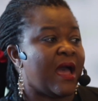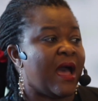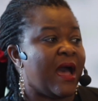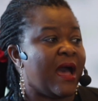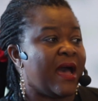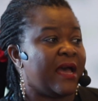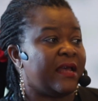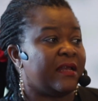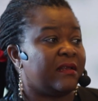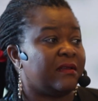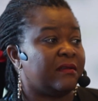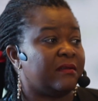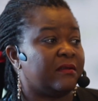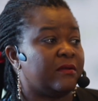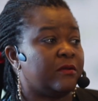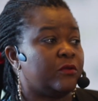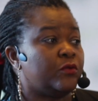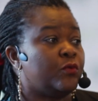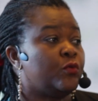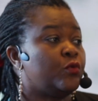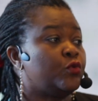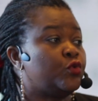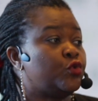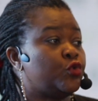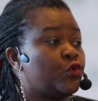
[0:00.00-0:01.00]
are
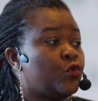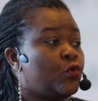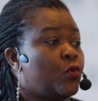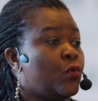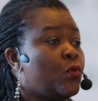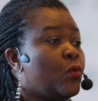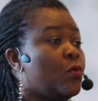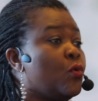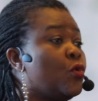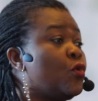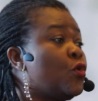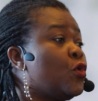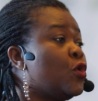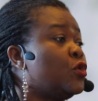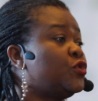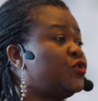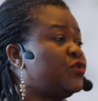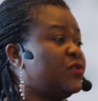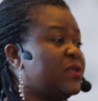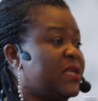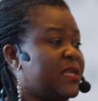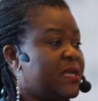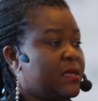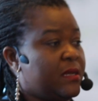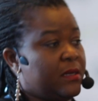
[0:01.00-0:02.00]
to go
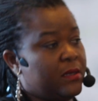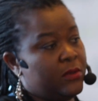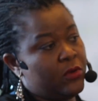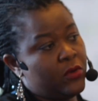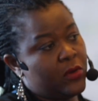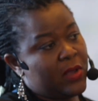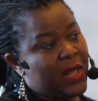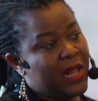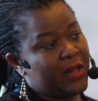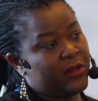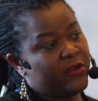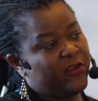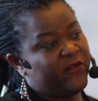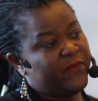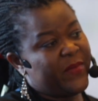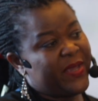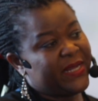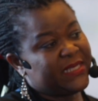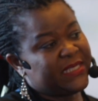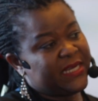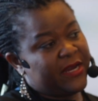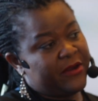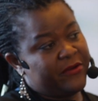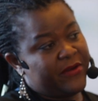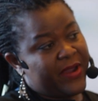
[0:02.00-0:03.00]
to the local
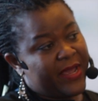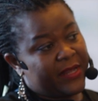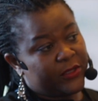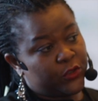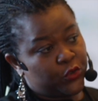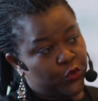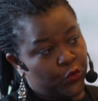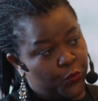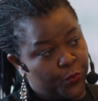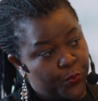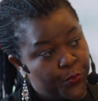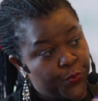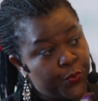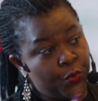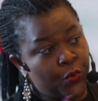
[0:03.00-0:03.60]
government area to